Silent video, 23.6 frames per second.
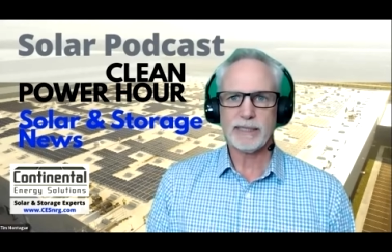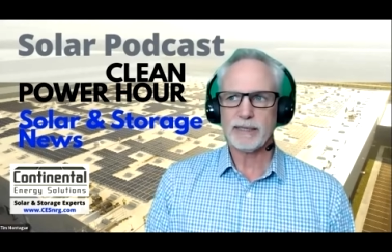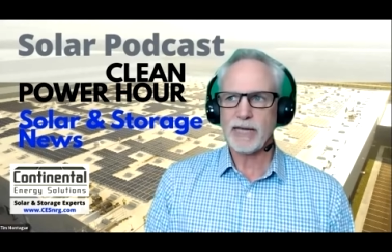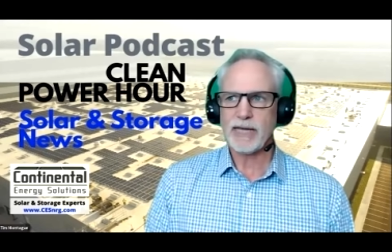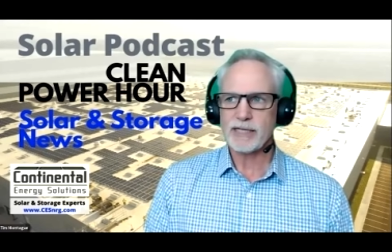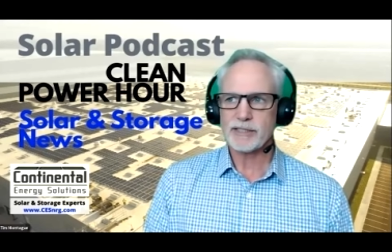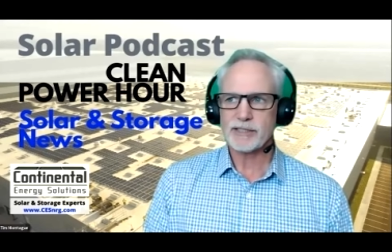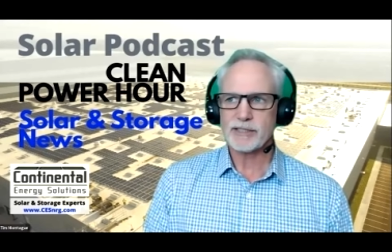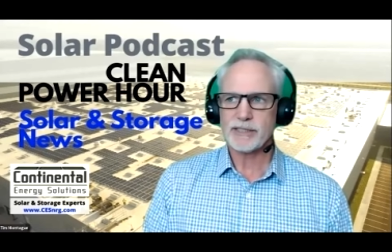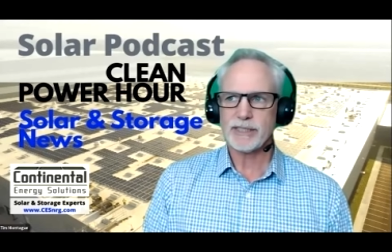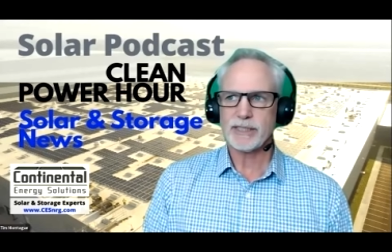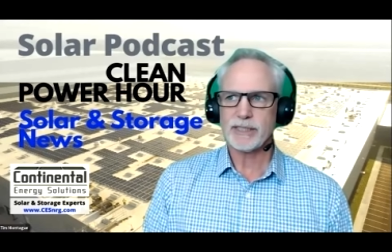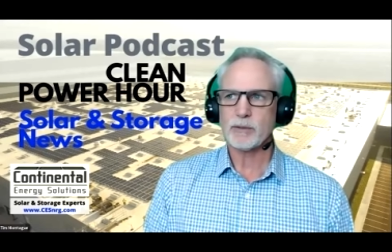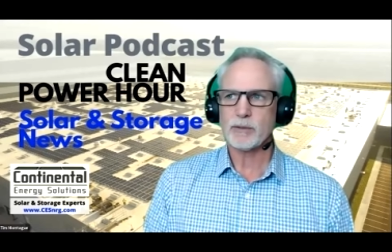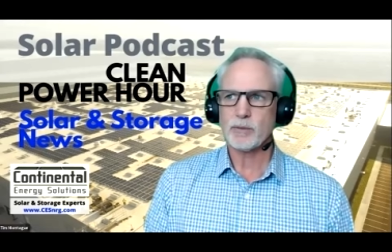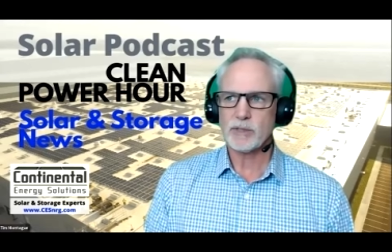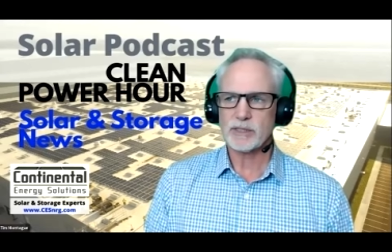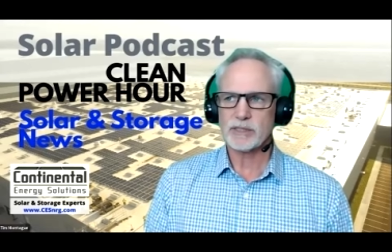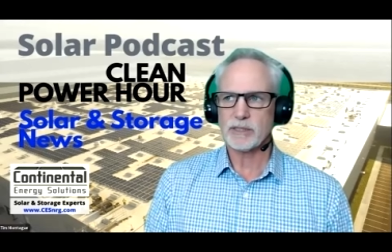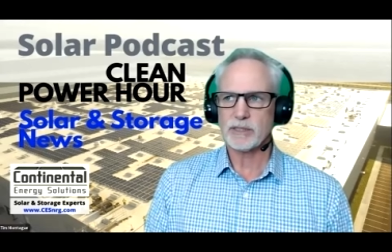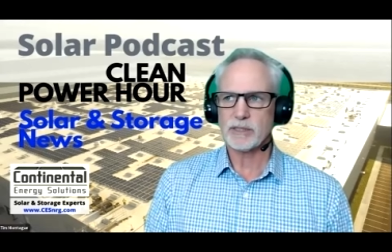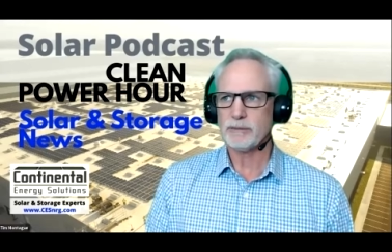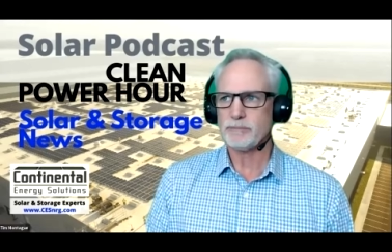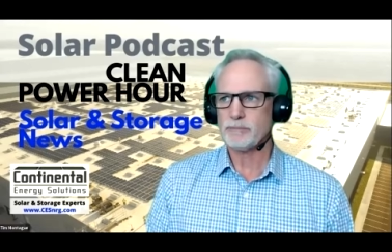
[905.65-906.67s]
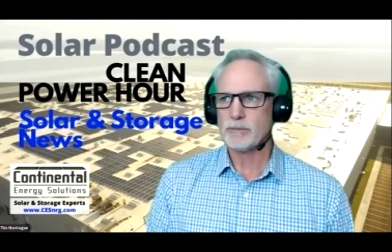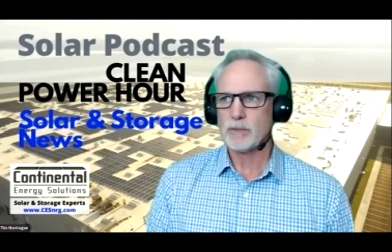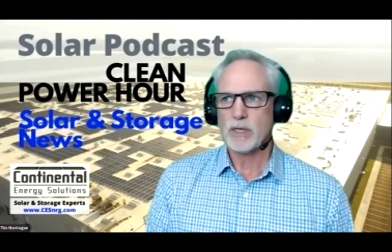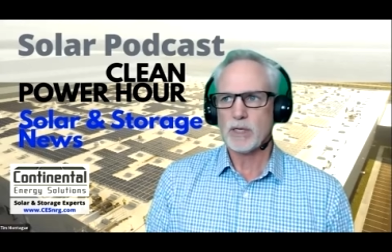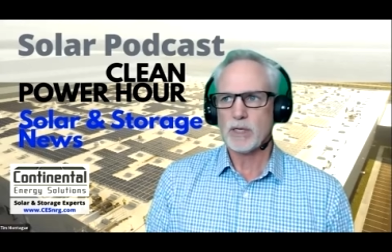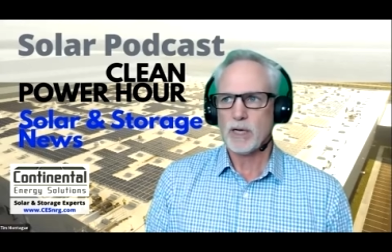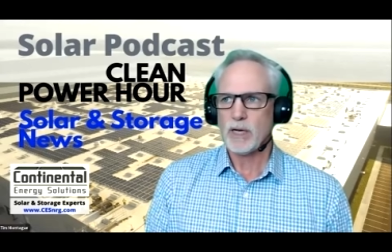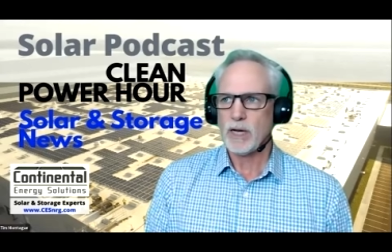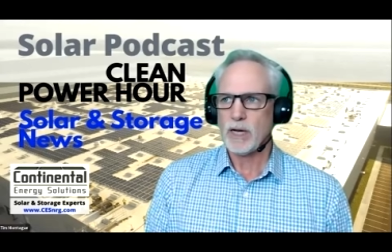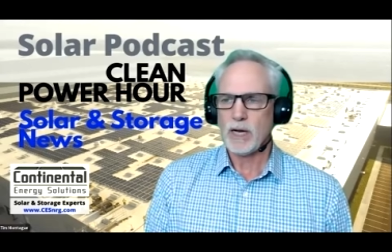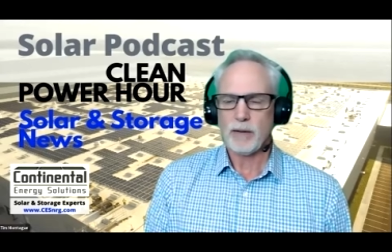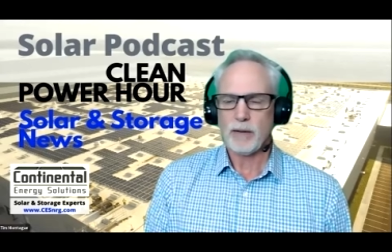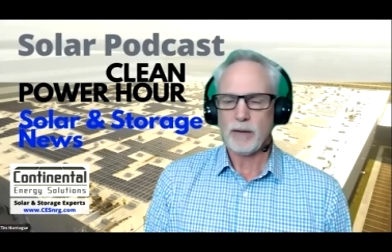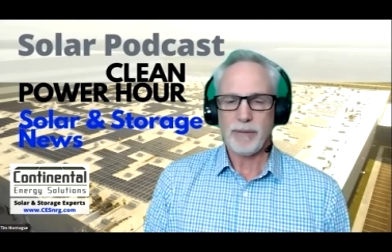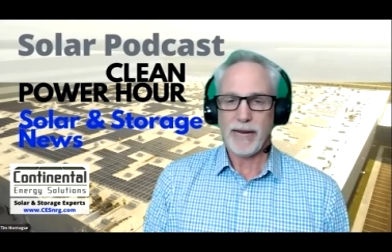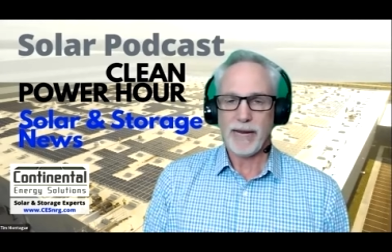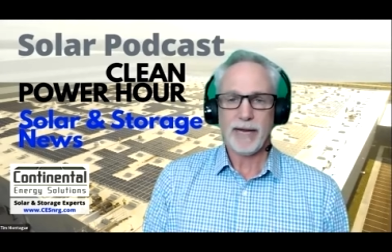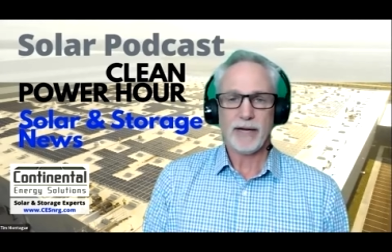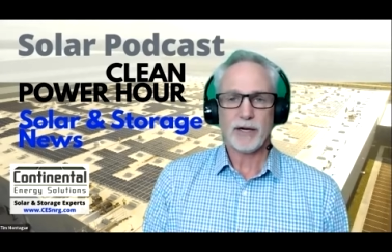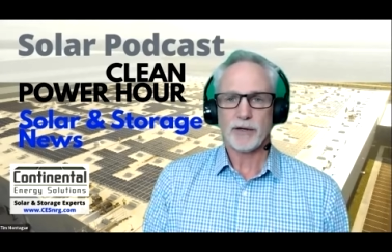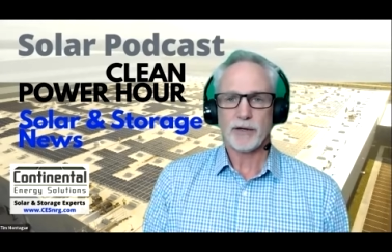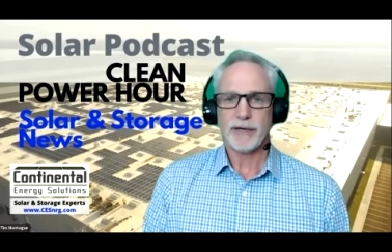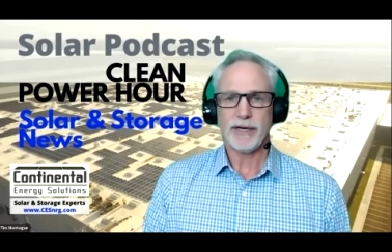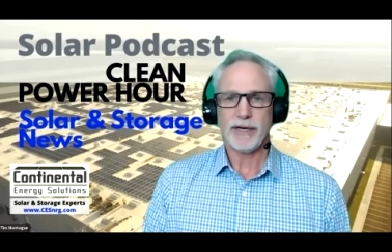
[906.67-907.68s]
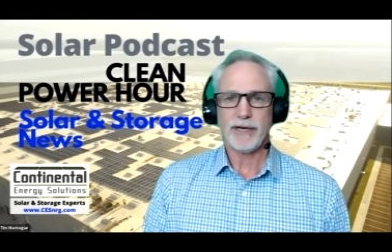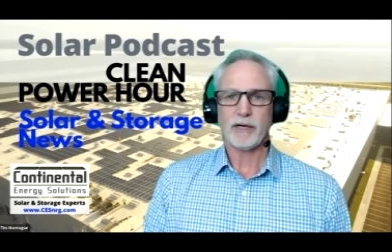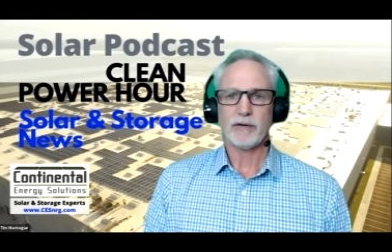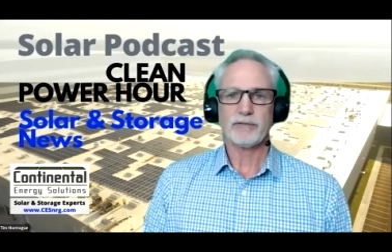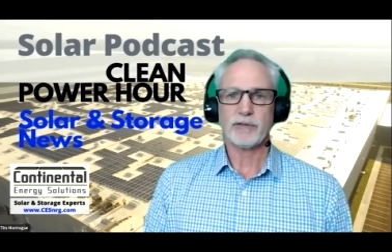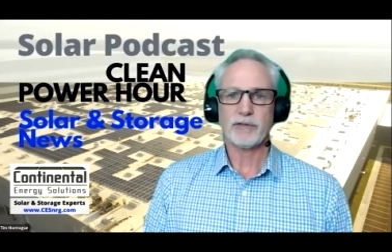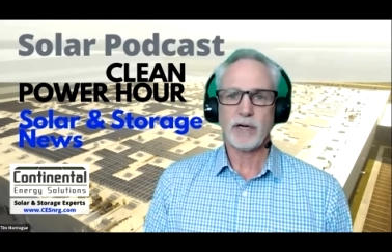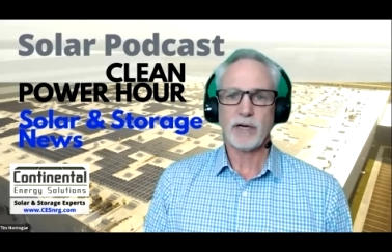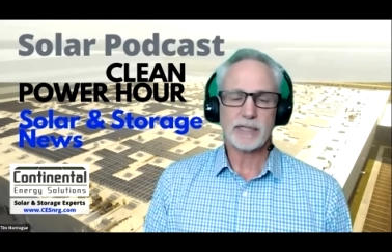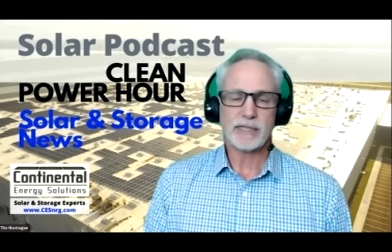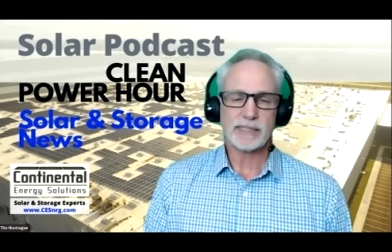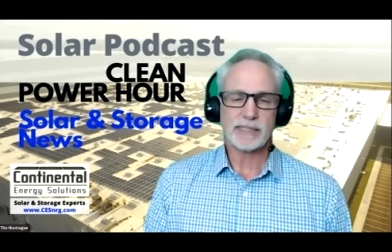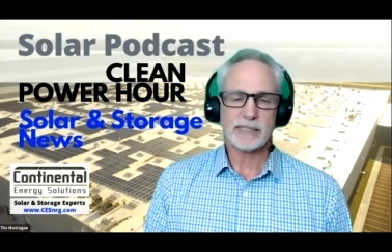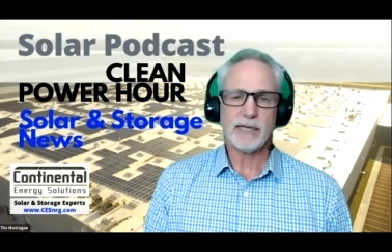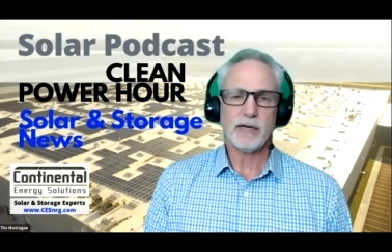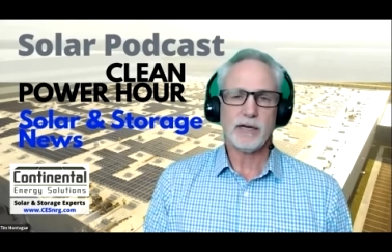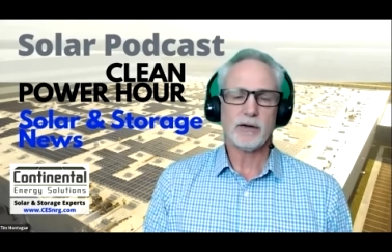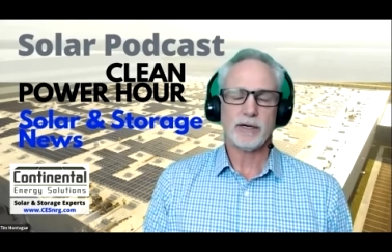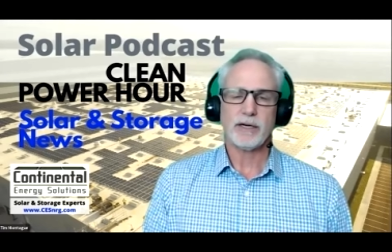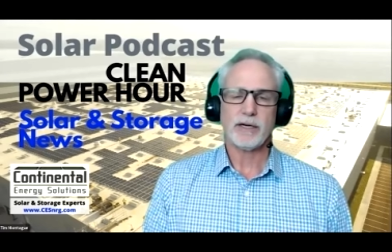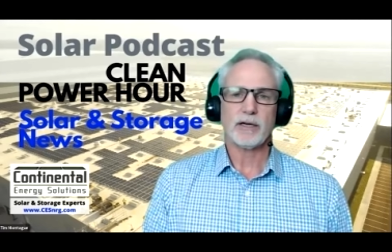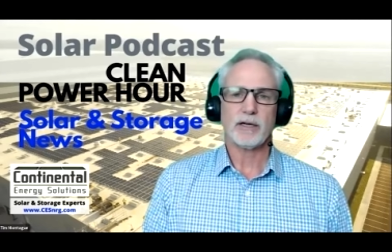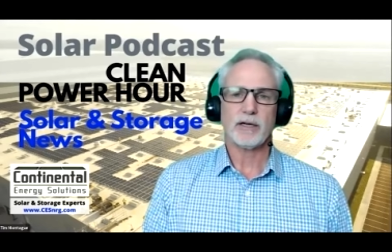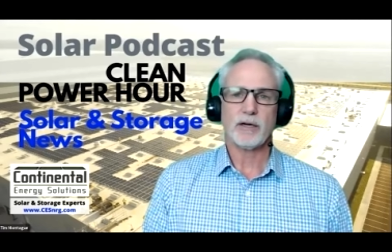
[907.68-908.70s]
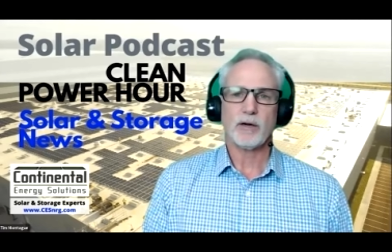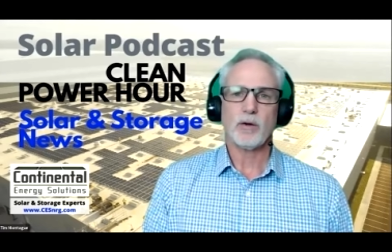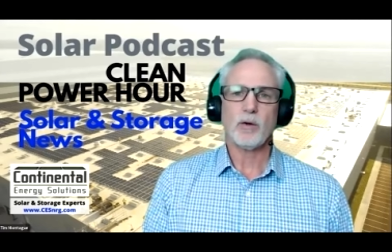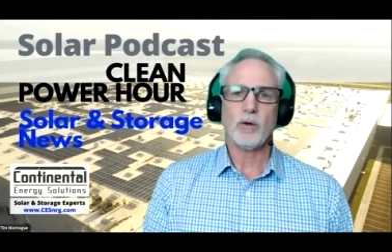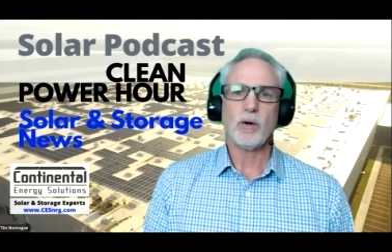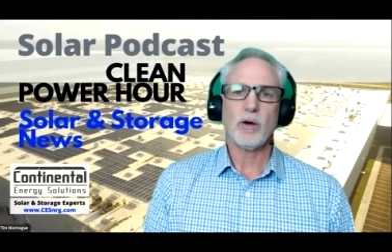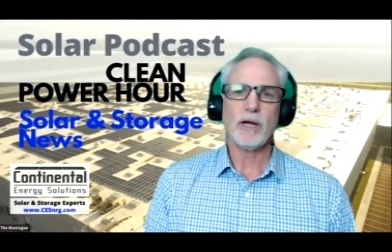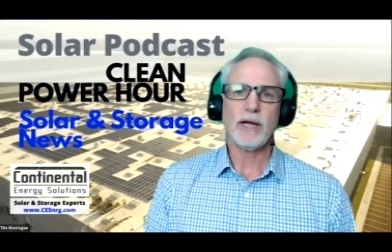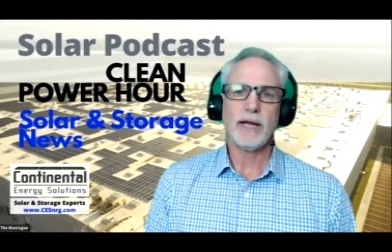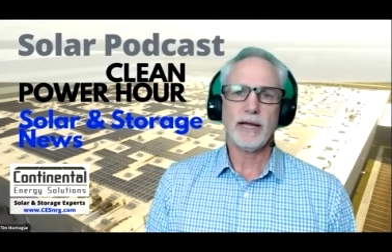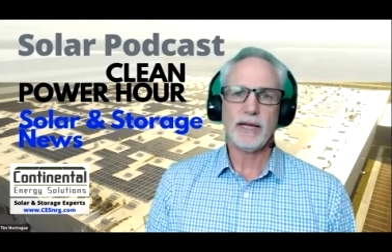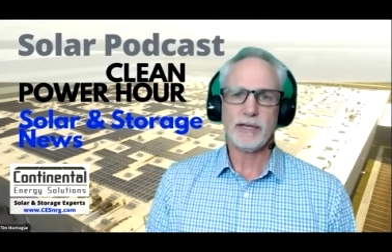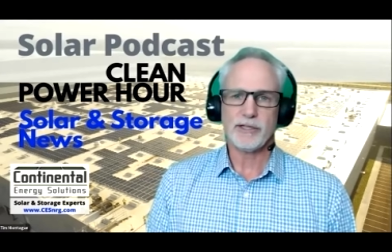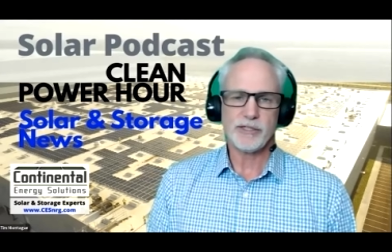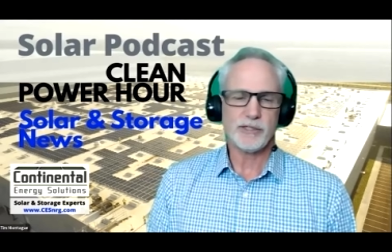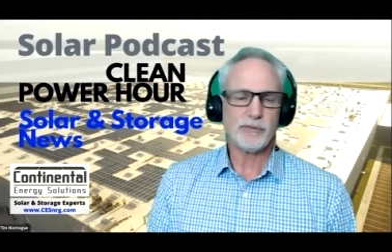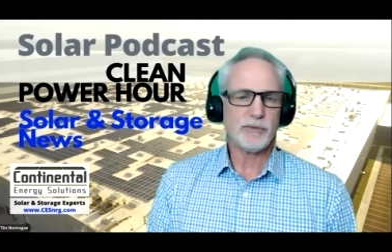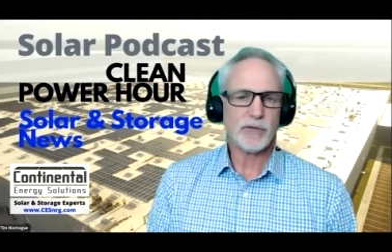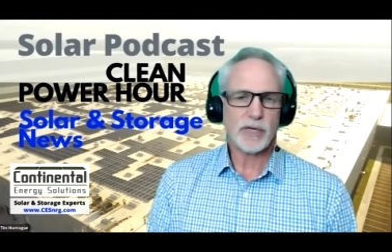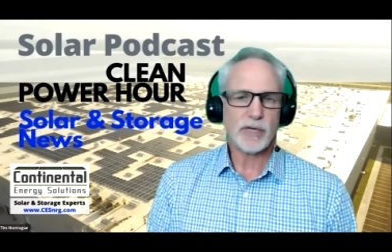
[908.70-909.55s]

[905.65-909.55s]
Last year was a banner year for us here in Illinois, as you